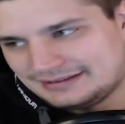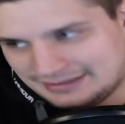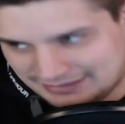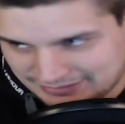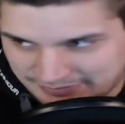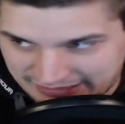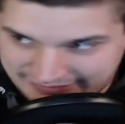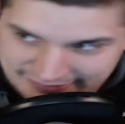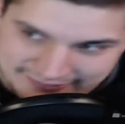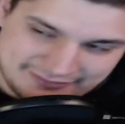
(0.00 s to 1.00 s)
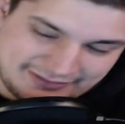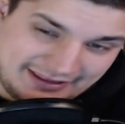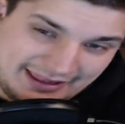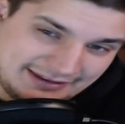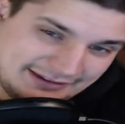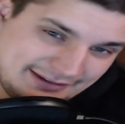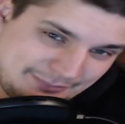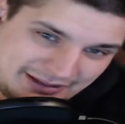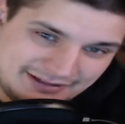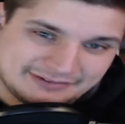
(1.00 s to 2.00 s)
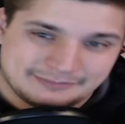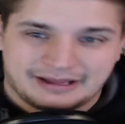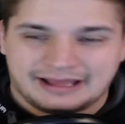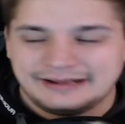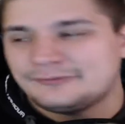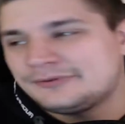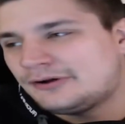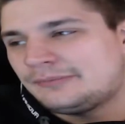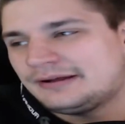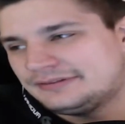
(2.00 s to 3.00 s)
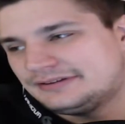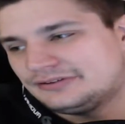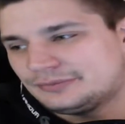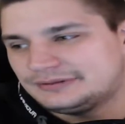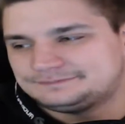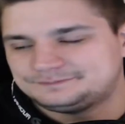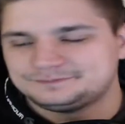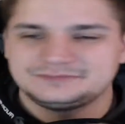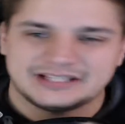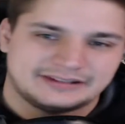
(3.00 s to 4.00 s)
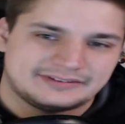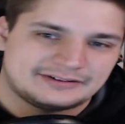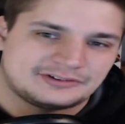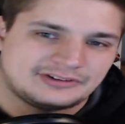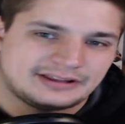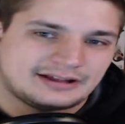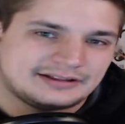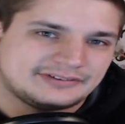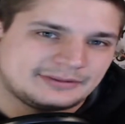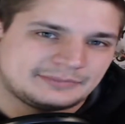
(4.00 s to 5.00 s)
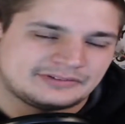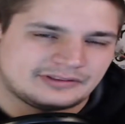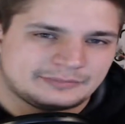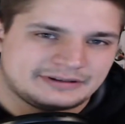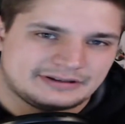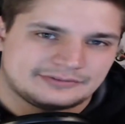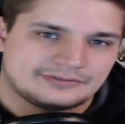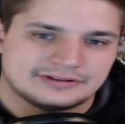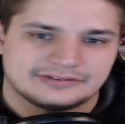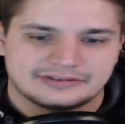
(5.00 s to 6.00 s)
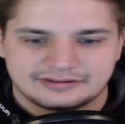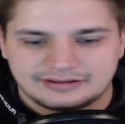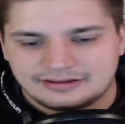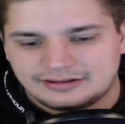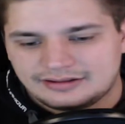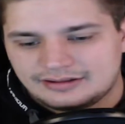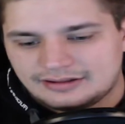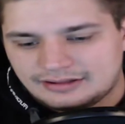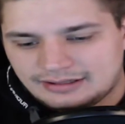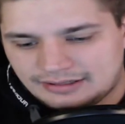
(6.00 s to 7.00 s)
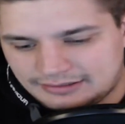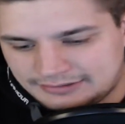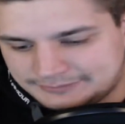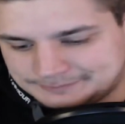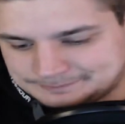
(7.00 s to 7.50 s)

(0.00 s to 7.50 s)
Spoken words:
main character can get past them. I don't know about this one. I think it's an interesting concept. It's a little bit different. Um,